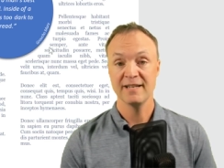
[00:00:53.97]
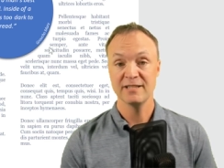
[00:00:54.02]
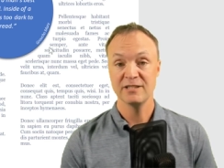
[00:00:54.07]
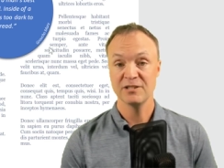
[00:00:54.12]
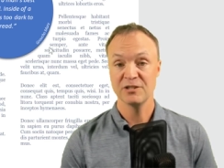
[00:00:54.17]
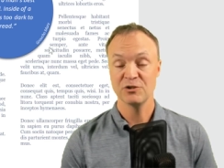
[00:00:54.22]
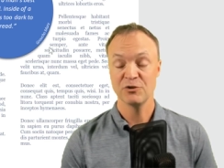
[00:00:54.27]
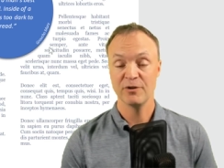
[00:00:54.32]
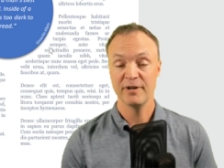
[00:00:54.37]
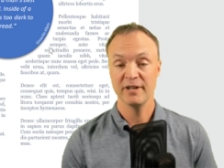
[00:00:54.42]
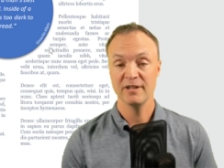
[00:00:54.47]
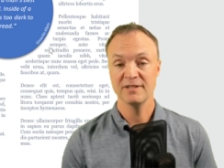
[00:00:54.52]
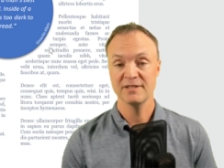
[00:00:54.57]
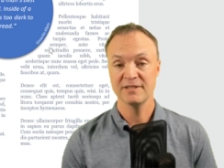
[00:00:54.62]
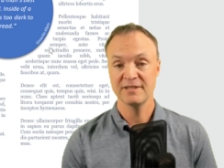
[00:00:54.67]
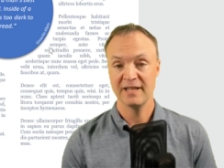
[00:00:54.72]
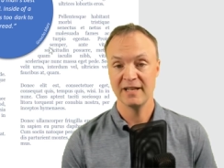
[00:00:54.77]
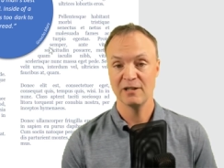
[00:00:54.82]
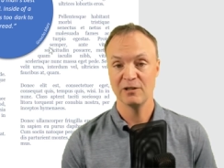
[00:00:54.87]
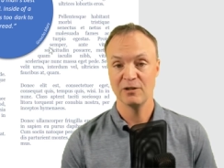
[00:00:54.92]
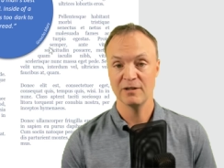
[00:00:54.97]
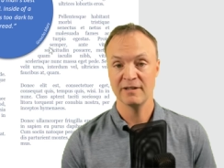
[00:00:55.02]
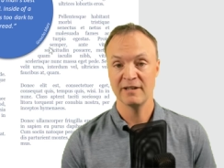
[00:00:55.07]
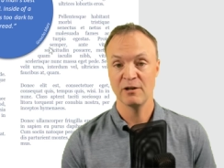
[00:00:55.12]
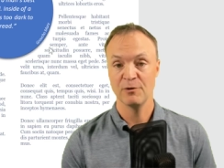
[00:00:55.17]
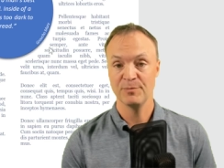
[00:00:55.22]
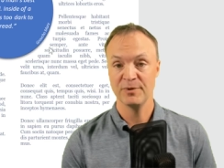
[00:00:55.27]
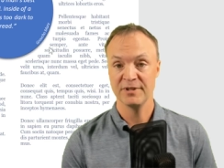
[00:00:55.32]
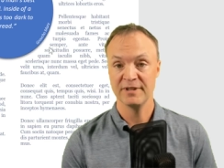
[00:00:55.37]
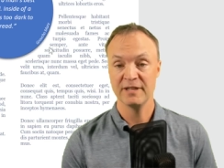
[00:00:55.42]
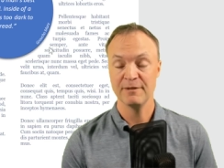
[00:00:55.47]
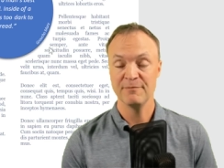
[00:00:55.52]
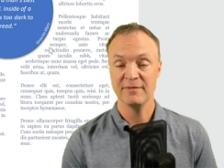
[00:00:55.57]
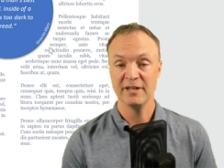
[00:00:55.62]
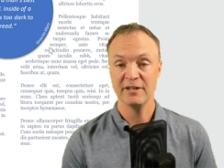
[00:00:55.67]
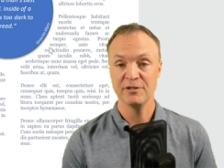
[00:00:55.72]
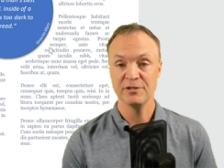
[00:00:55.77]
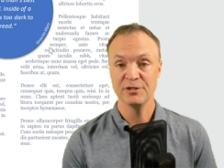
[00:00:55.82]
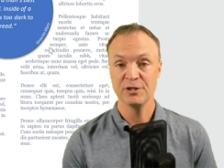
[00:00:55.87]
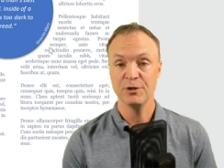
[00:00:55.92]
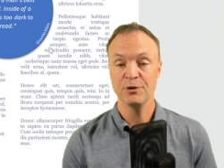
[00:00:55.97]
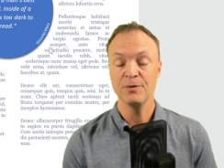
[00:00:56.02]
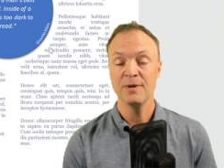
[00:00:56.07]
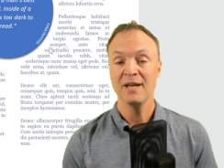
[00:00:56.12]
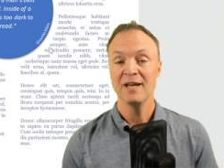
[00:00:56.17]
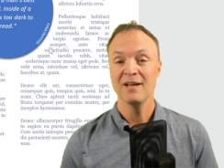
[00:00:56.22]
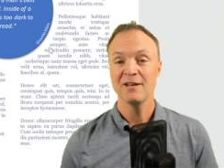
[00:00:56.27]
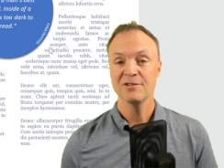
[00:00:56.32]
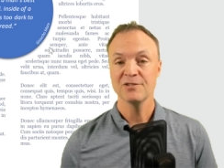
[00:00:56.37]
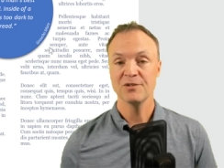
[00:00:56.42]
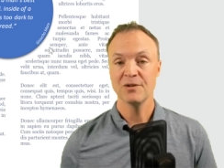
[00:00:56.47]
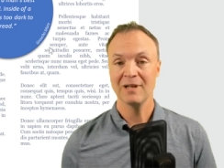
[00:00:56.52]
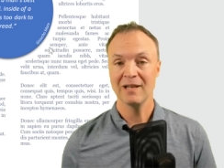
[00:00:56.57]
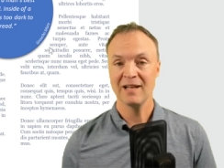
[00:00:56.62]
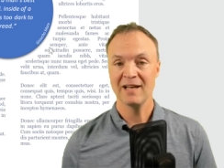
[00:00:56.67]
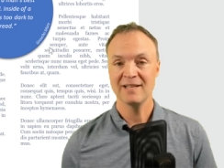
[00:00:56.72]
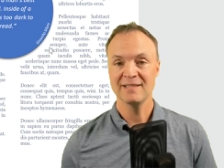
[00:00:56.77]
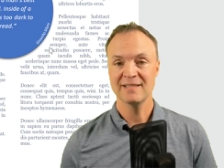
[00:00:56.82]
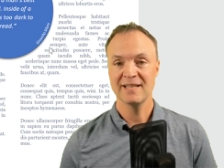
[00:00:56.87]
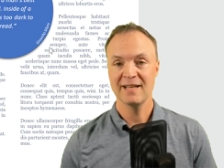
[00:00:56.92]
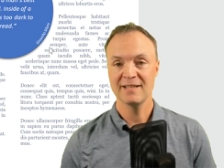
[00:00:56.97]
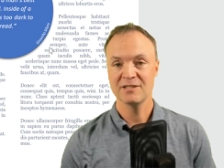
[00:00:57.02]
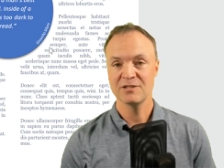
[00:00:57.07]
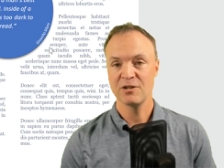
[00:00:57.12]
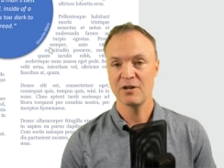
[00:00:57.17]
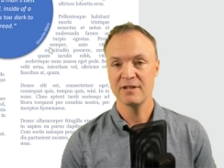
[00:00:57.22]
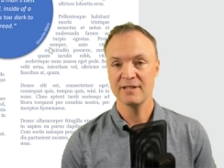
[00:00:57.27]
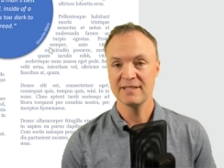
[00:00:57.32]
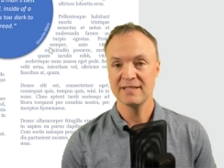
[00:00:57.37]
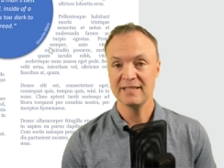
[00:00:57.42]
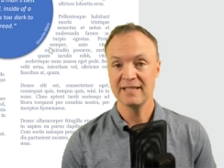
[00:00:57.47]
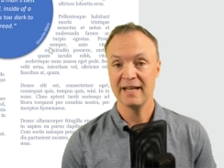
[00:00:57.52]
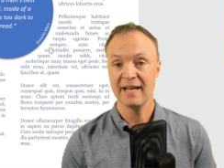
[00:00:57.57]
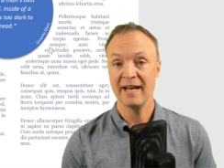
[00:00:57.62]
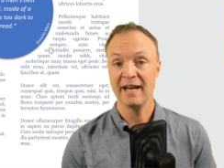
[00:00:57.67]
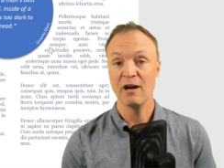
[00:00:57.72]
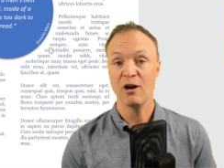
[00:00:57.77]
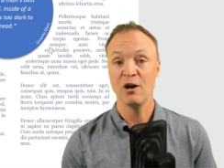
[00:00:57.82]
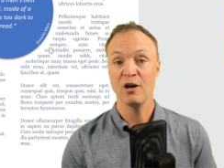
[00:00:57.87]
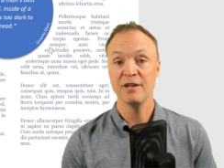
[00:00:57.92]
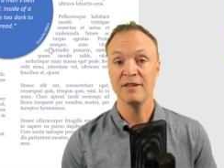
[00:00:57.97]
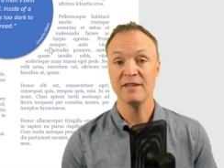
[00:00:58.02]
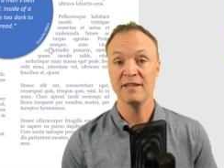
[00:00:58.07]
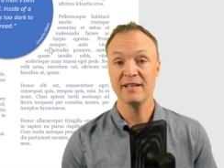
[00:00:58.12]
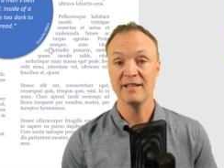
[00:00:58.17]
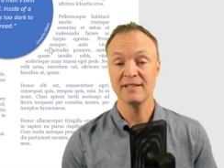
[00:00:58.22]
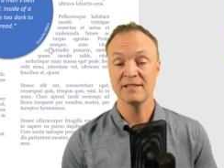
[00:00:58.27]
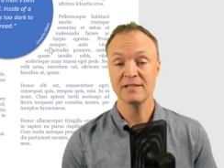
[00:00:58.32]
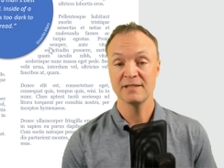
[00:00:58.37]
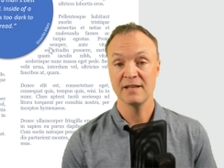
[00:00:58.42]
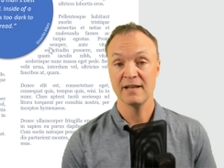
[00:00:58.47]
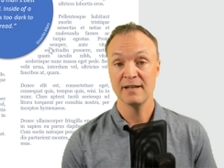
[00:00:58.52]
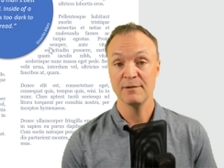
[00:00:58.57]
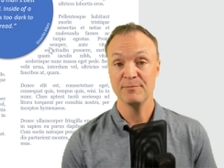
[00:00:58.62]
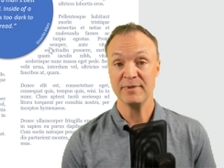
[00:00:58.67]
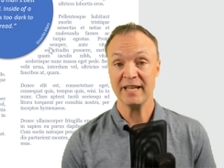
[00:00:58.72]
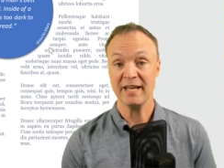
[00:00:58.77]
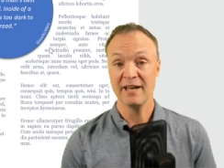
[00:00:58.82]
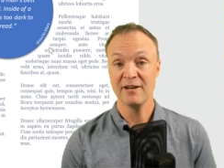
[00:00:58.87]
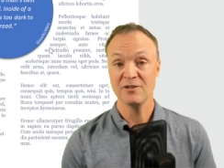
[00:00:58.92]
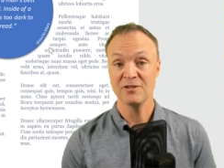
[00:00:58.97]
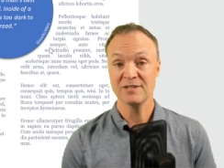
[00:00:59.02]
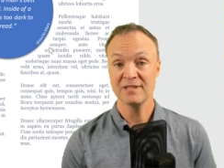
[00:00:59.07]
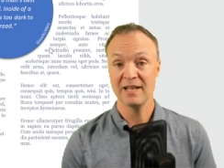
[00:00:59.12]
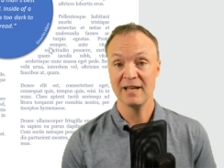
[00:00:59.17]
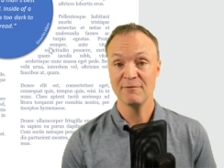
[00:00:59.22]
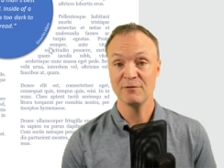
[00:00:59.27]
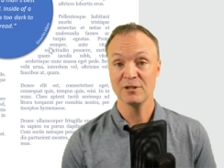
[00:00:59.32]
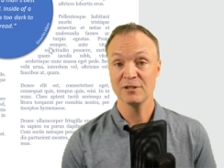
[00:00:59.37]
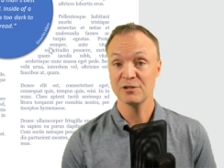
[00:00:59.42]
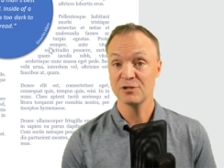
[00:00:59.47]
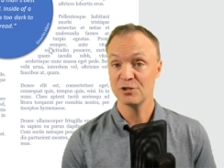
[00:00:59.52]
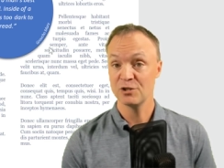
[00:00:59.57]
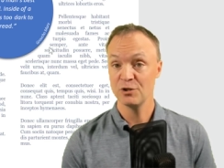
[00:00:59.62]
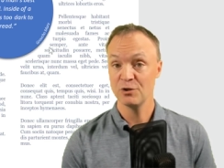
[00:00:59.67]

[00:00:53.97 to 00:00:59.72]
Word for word: tutorials, take a look, I'll put them there too. So let's get started today on this beginner's level